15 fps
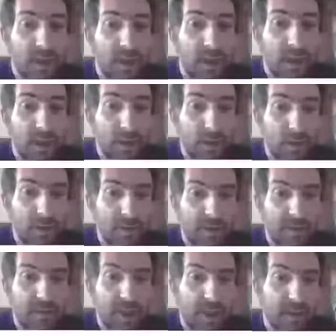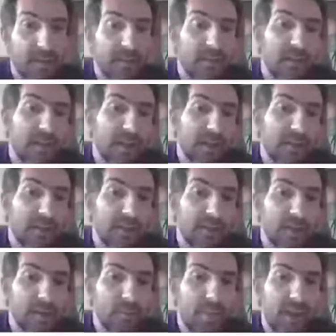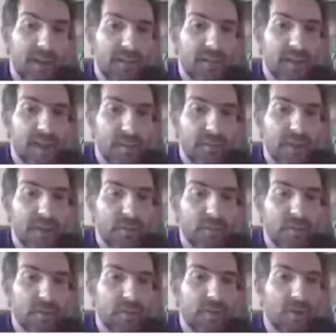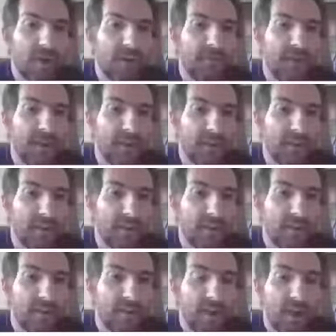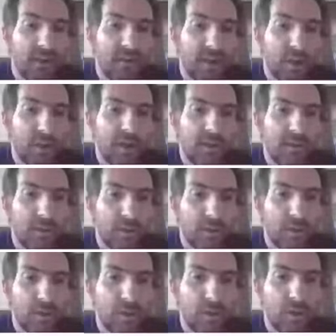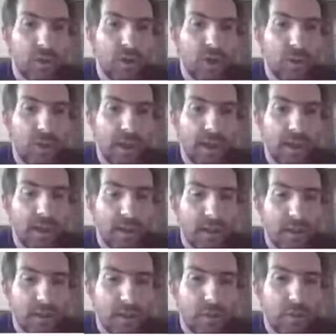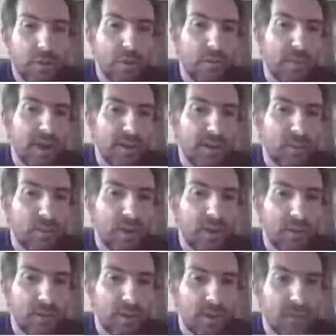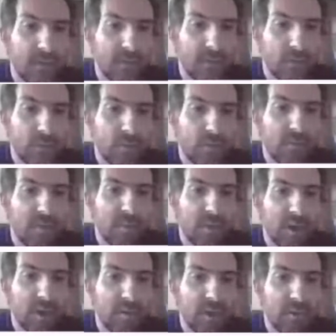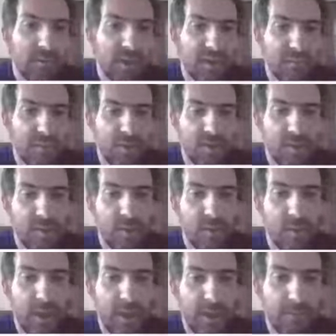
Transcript: And not just that, essential complexity can be used to your advantage. After all, it's not going to go away, so you might as well use it to solve the problem in the best possible way.